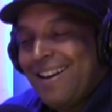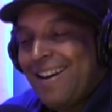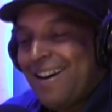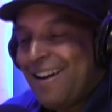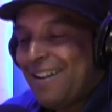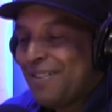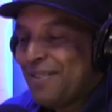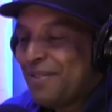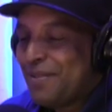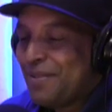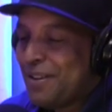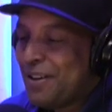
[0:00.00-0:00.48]
I
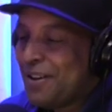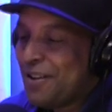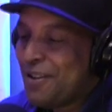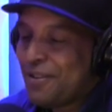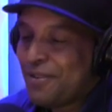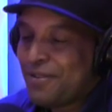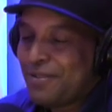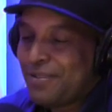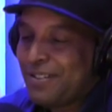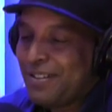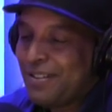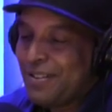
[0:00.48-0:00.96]
don't
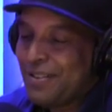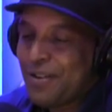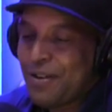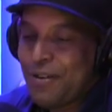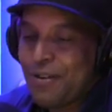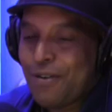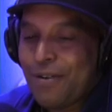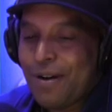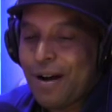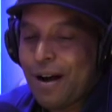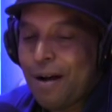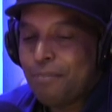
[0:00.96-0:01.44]
know. You
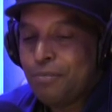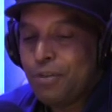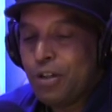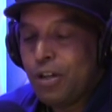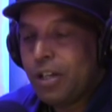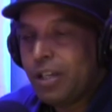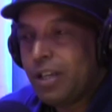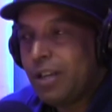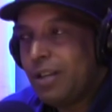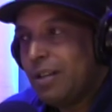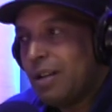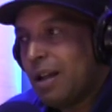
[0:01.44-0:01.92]
know, I'm
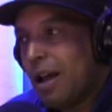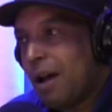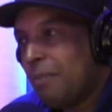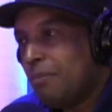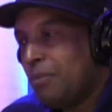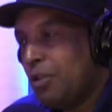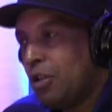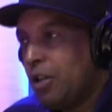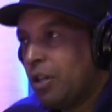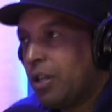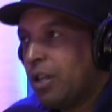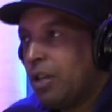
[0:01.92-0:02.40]
looking
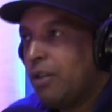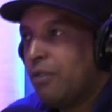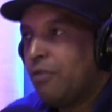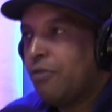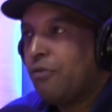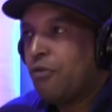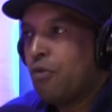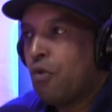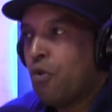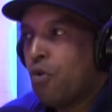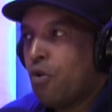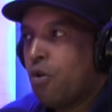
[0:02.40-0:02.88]
I'm looking
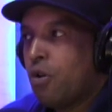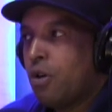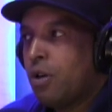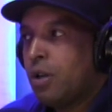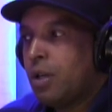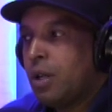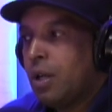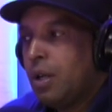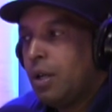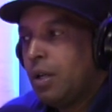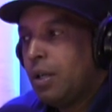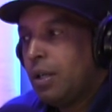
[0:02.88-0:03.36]

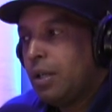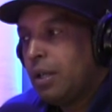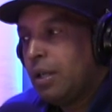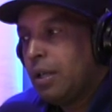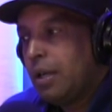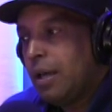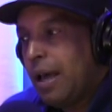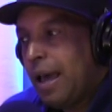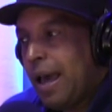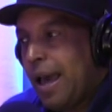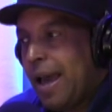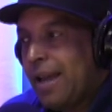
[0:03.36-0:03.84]
for
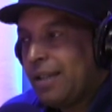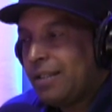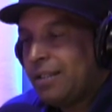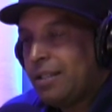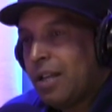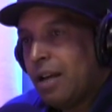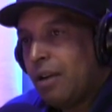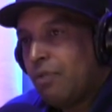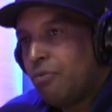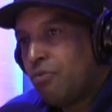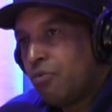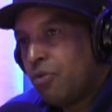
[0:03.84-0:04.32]
acts
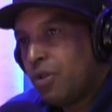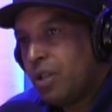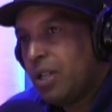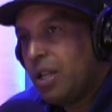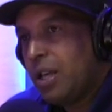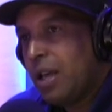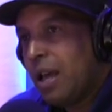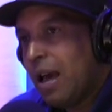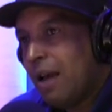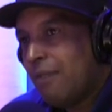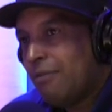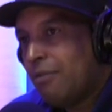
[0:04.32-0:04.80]
that
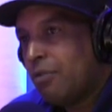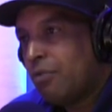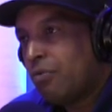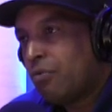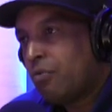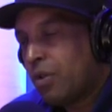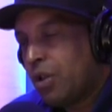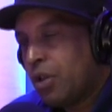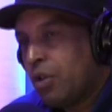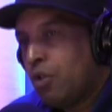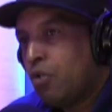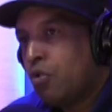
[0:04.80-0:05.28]
really have a
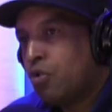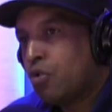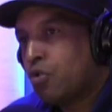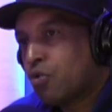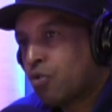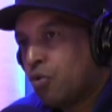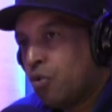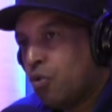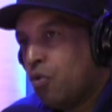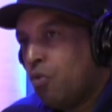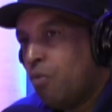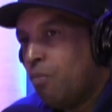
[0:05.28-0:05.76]
real
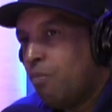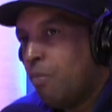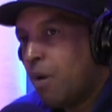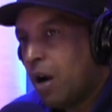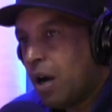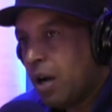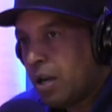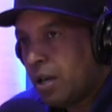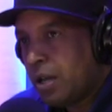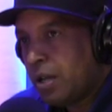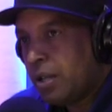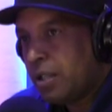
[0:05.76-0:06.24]
true
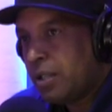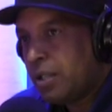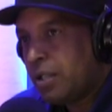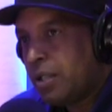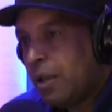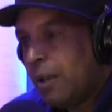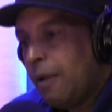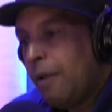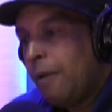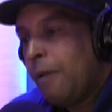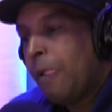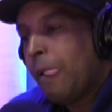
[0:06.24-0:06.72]
buzz.
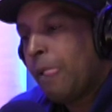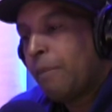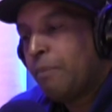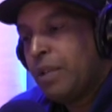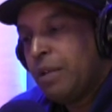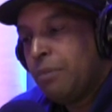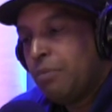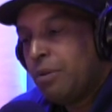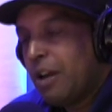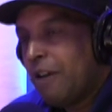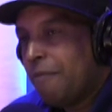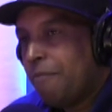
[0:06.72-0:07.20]

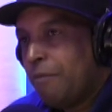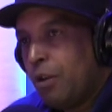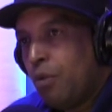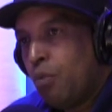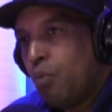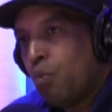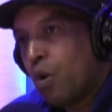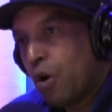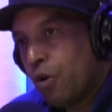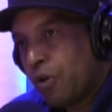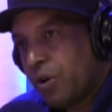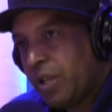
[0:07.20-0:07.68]
People that have
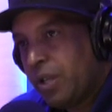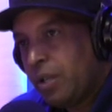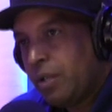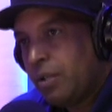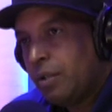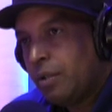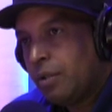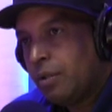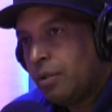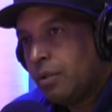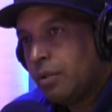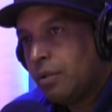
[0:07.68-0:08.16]
been working.
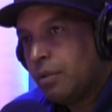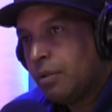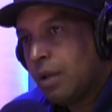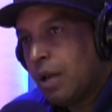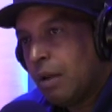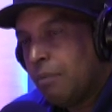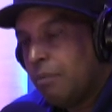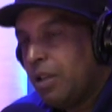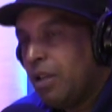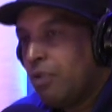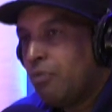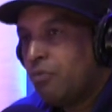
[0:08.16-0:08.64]
Mm-hmm.
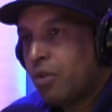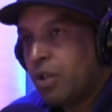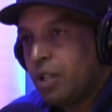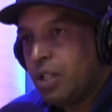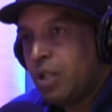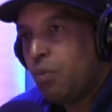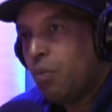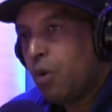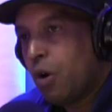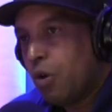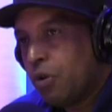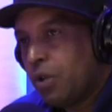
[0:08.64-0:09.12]
I mean,
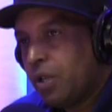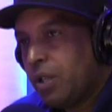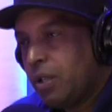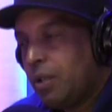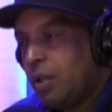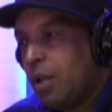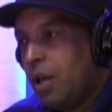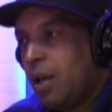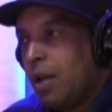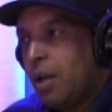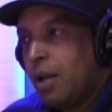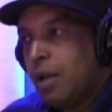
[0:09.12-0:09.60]
really
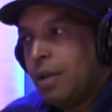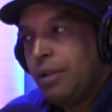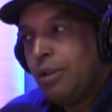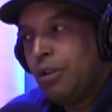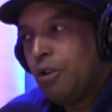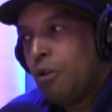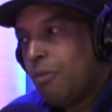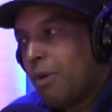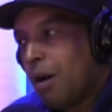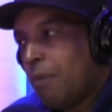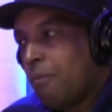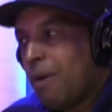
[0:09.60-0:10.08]
working. You
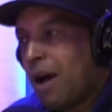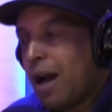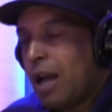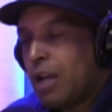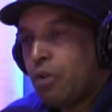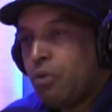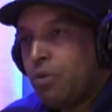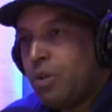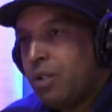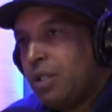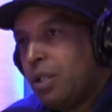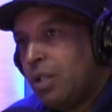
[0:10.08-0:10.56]
know, my
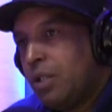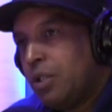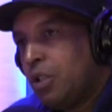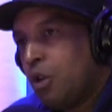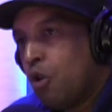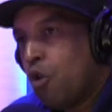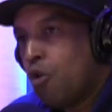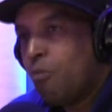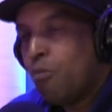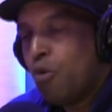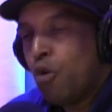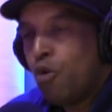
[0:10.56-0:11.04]
motto is there's
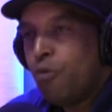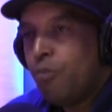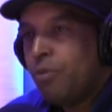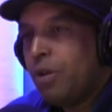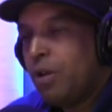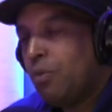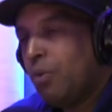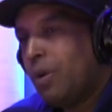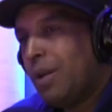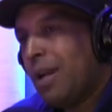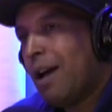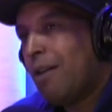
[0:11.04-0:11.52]
no
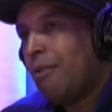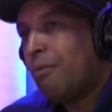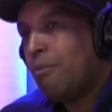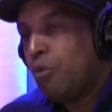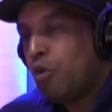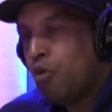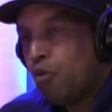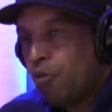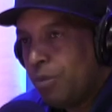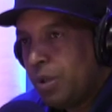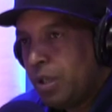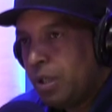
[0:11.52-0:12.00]
movement without
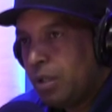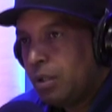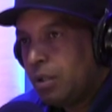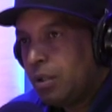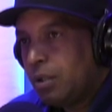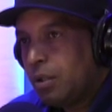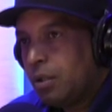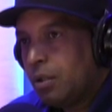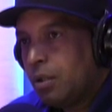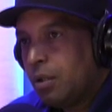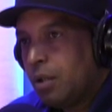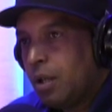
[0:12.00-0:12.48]
movement.
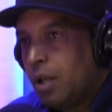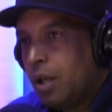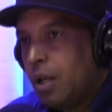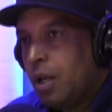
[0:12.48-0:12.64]
Yeah.